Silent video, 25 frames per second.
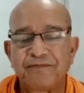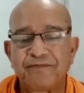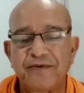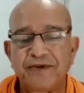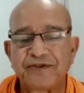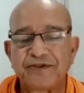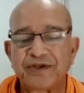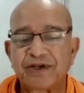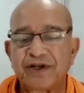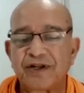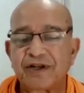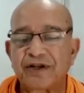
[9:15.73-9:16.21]

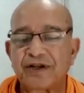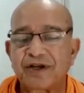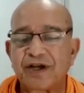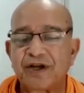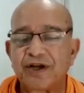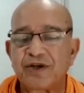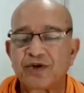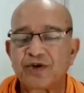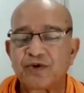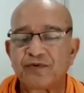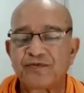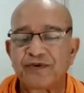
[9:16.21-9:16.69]

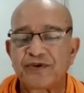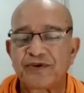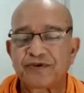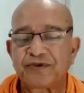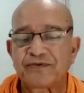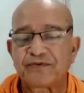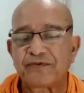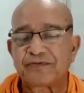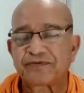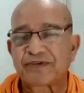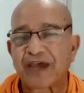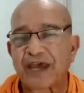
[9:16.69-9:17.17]

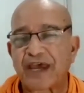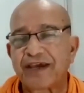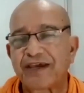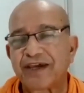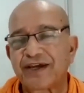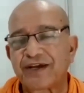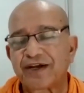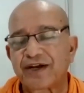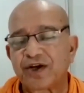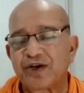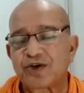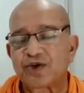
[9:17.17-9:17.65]

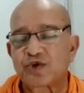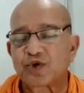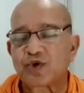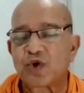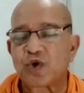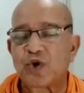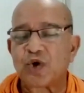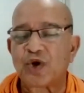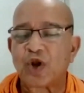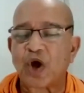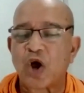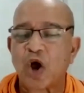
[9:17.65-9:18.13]
psychic
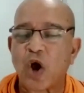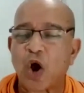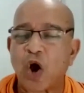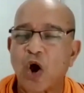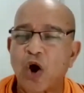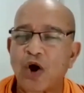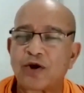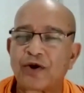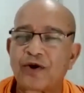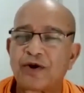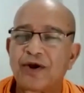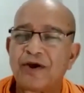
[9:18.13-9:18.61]
control,
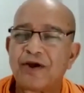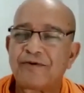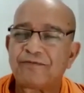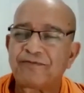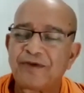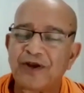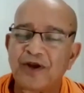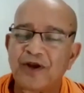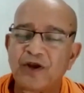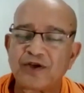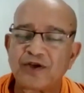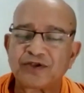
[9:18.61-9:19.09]
or
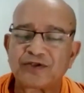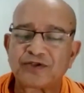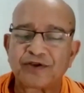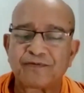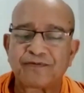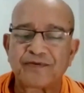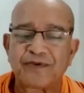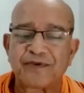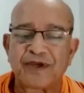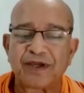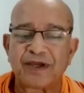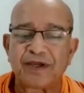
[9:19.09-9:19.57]

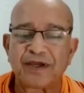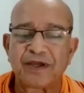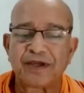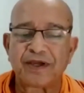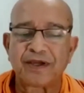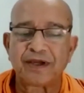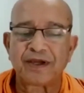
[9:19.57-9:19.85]
philosophy,